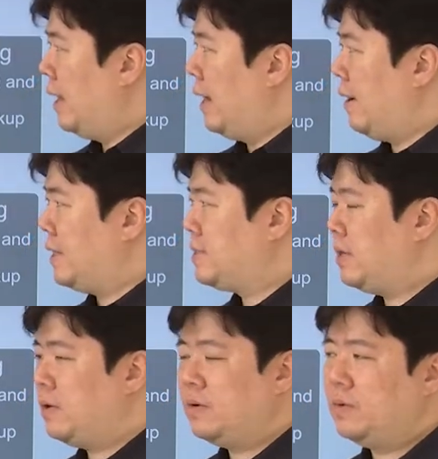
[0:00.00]
right,
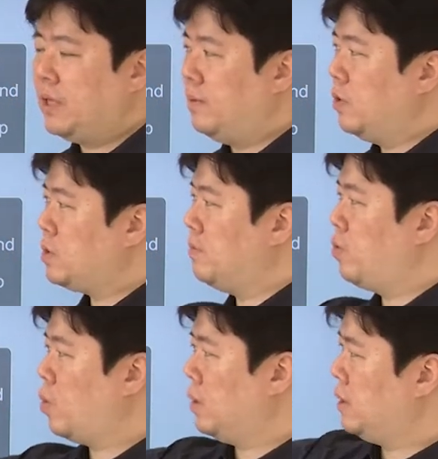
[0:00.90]
so the most
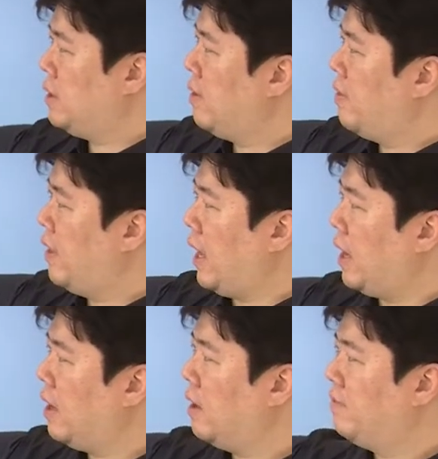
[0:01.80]
important
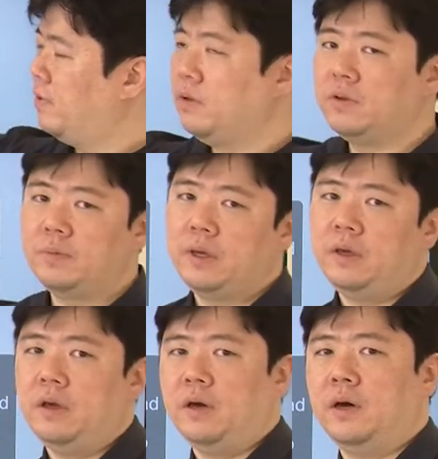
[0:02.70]
thing for you to
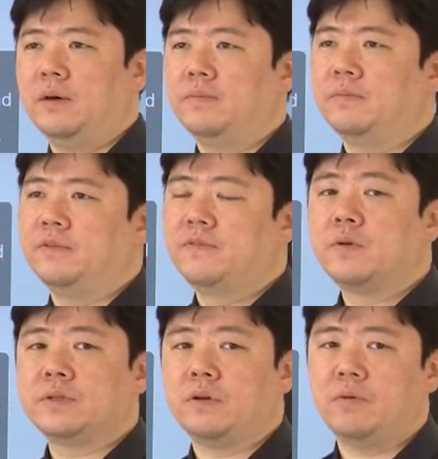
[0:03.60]
be
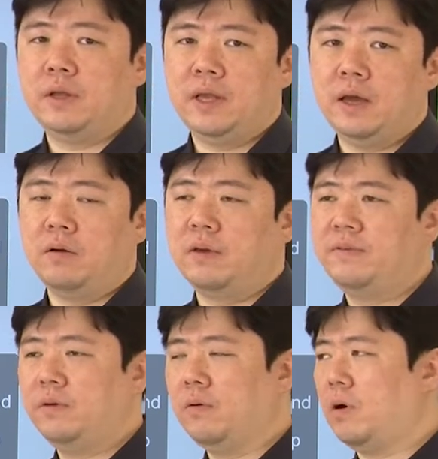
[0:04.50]
focusing on right now,
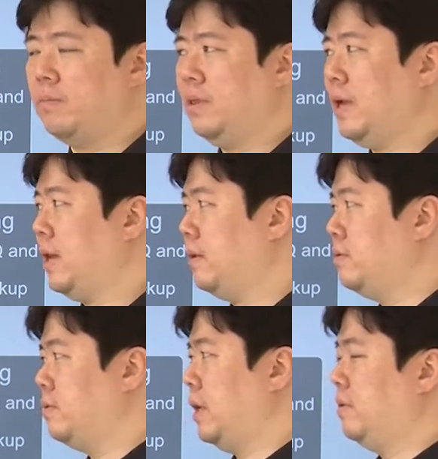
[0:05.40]
if you are planning
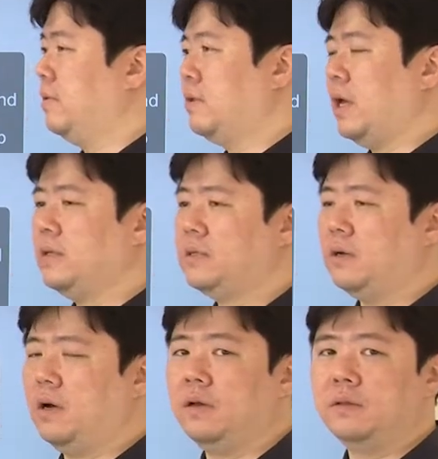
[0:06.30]
to take the test
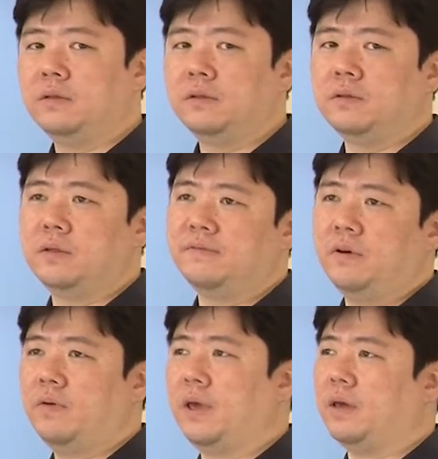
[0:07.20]
on the
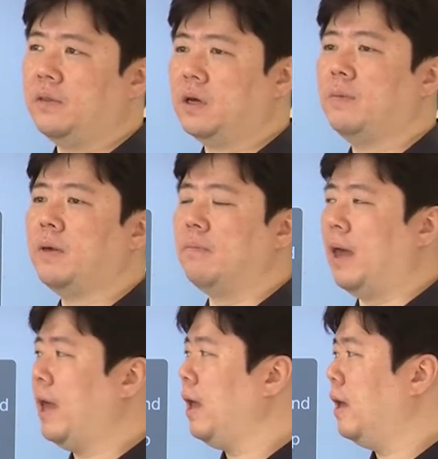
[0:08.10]
coming
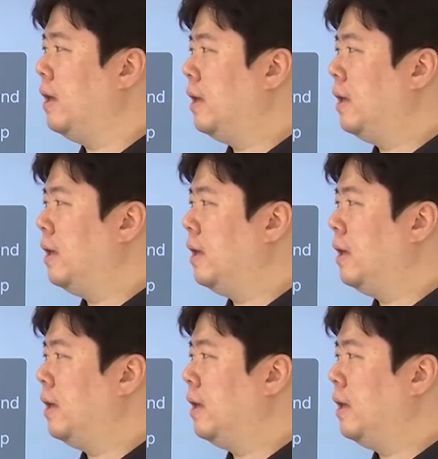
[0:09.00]
May,